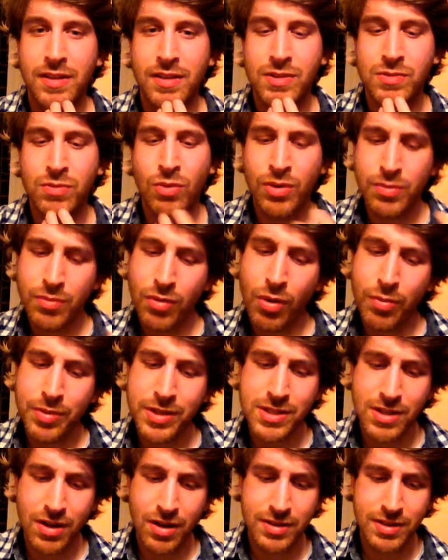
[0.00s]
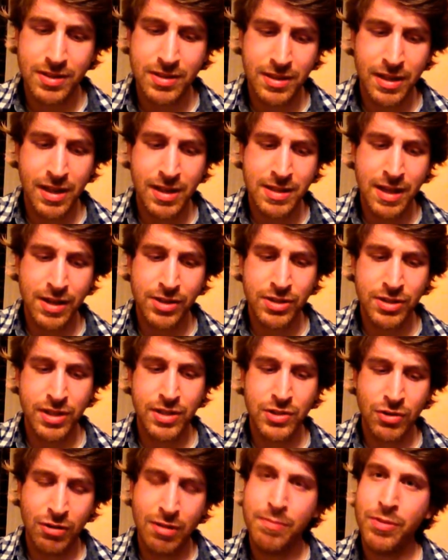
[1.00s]
It's what we start to see is actually
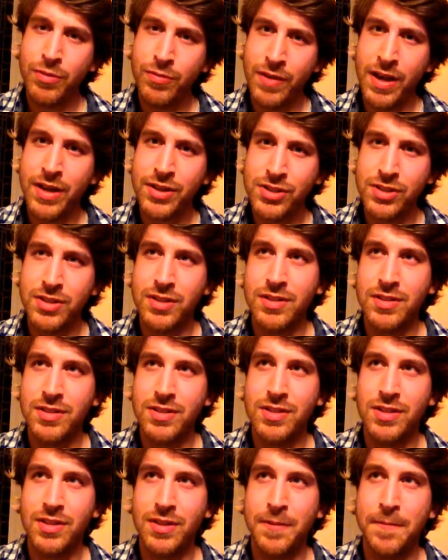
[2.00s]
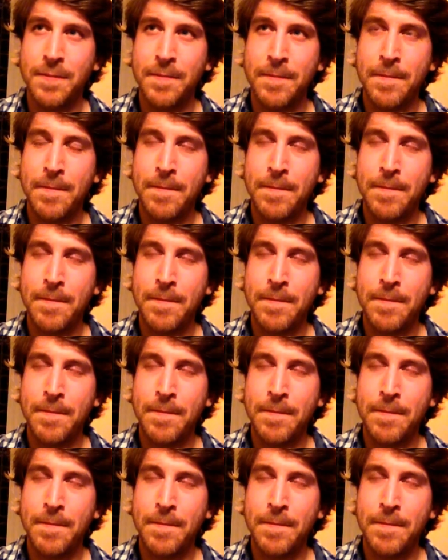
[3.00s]
it's your imperfections that